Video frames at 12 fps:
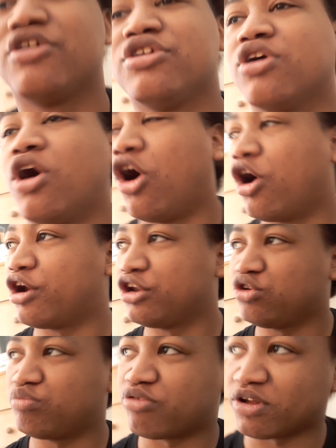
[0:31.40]
You
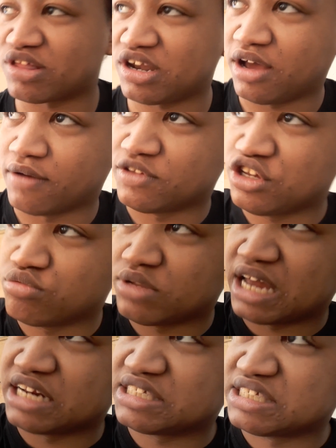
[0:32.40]
are new president of the
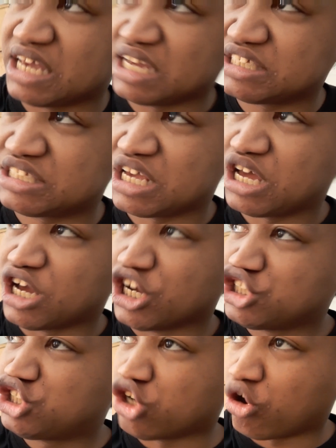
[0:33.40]
United States,
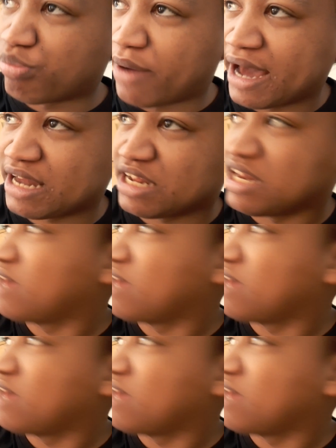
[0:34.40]
Joe Biden,